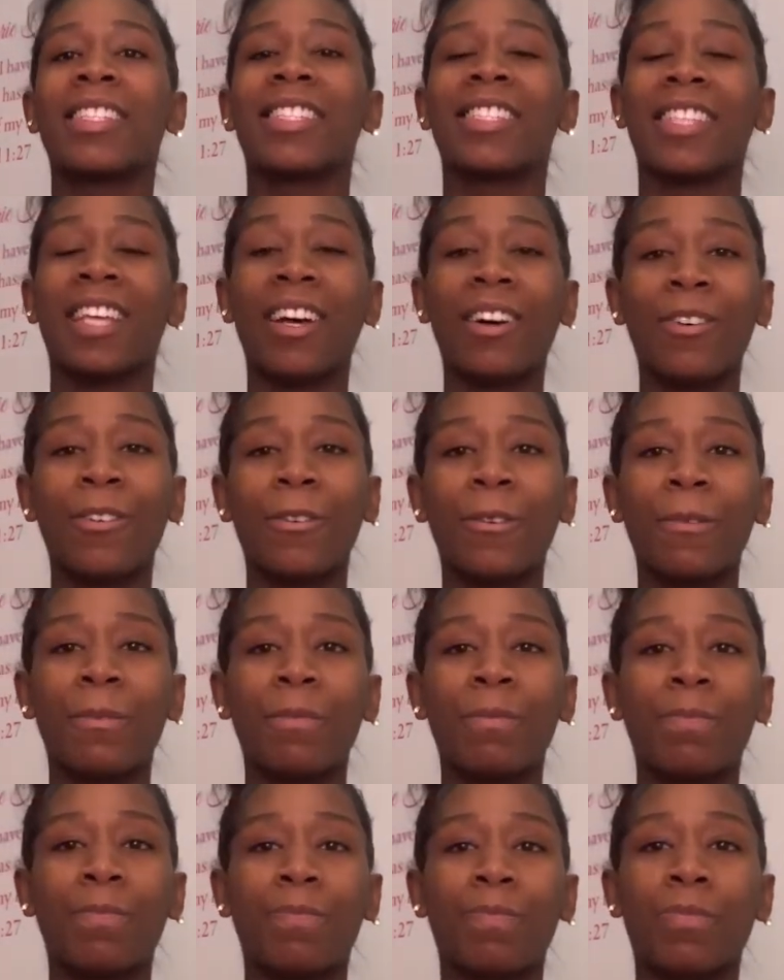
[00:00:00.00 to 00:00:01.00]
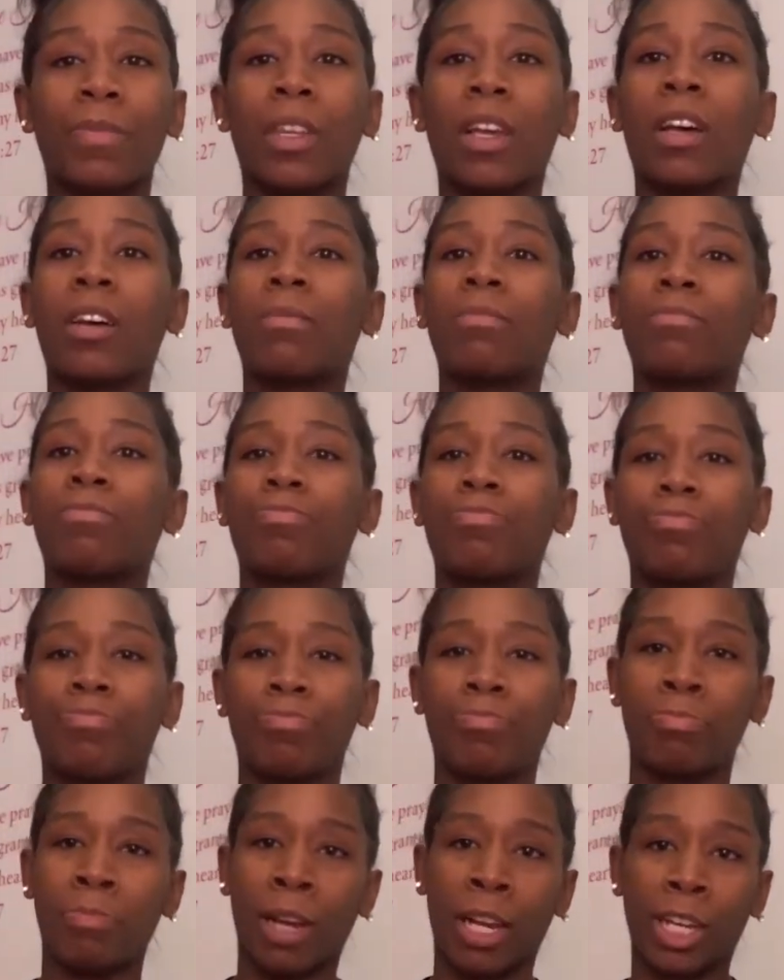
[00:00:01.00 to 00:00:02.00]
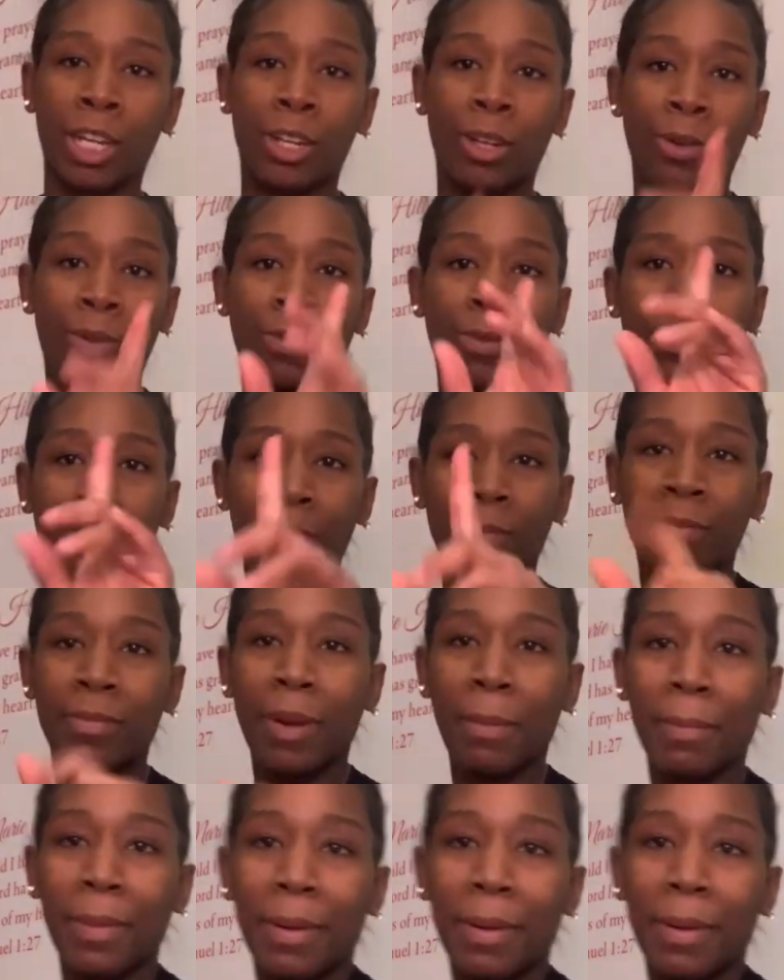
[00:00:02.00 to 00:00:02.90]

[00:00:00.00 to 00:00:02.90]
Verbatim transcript: So, up oh, my cue, be